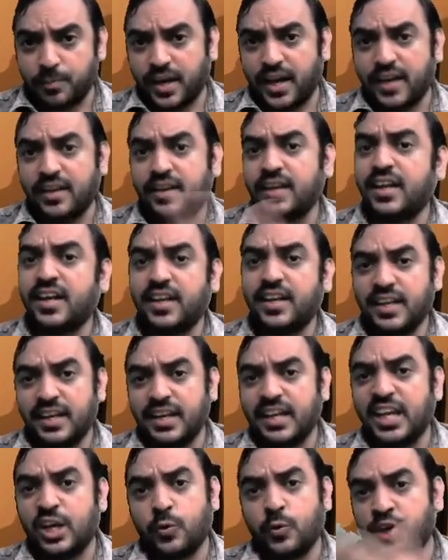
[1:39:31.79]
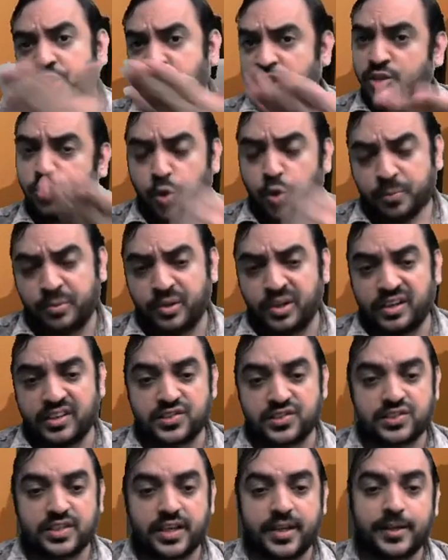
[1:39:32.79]
writing it in an equation. Hope you
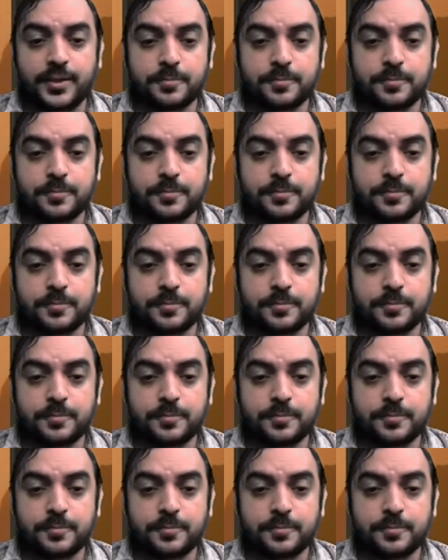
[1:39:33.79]
understand.